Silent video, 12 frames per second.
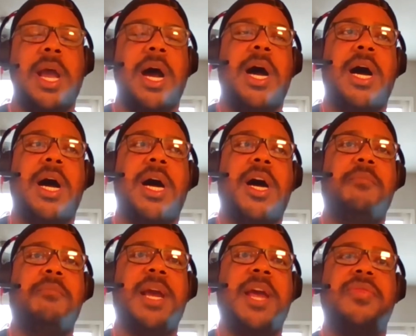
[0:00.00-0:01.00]

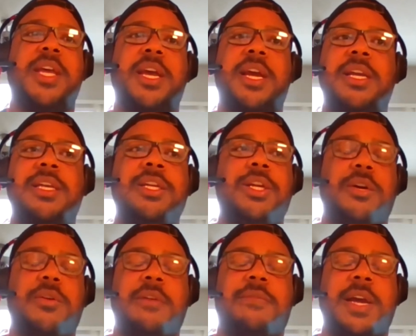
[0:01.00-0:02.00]
And then,
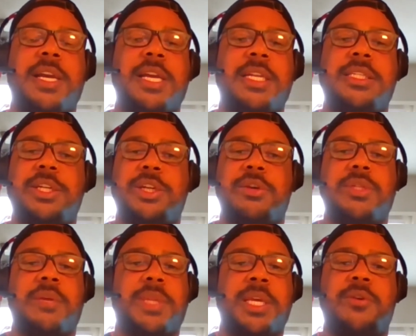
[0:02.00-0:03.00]
if I need to know
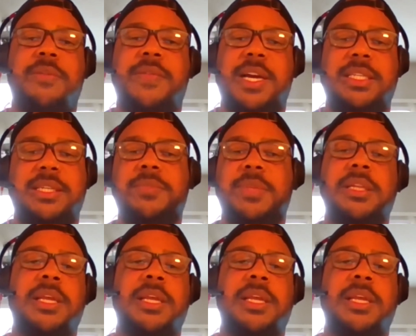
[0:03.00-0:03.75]
something or find something,